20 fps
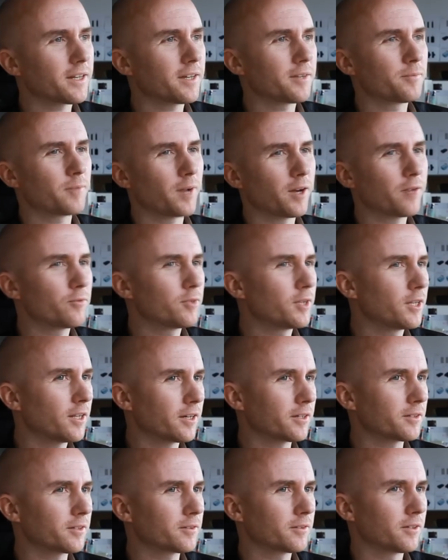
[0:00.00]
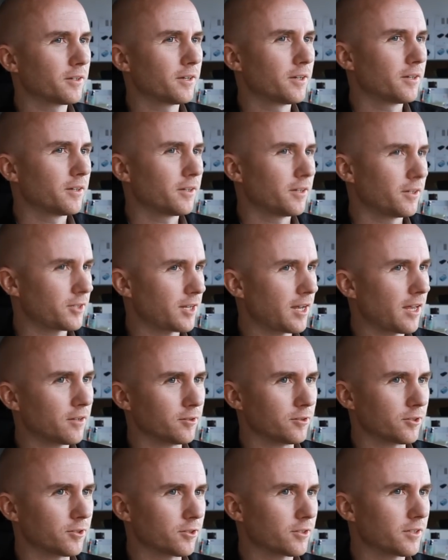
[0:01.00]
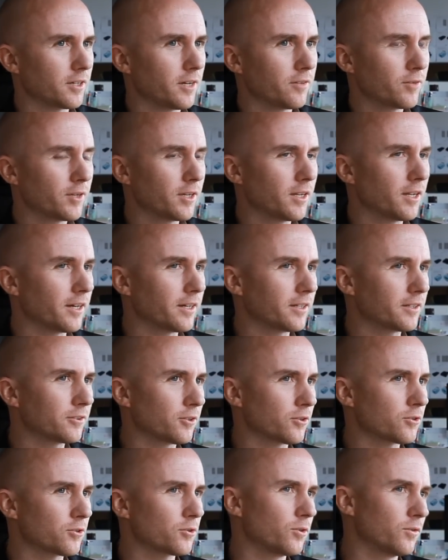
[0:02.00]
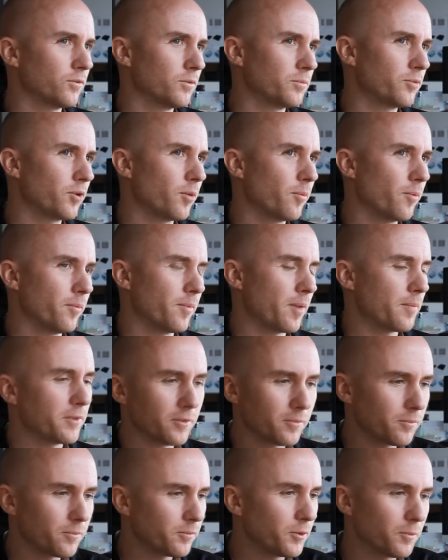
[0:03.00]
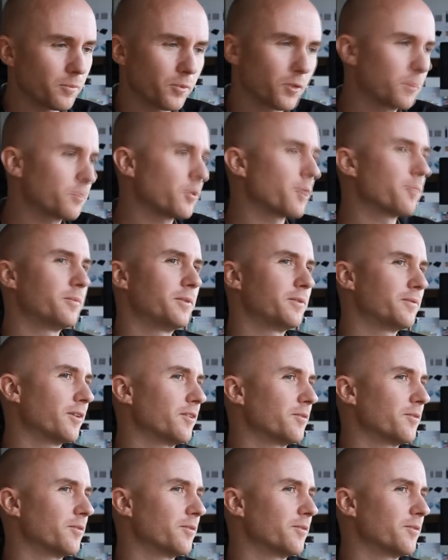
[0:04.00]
that, I really like a challenge. I really like to solve a problem. I mean, you put a problem in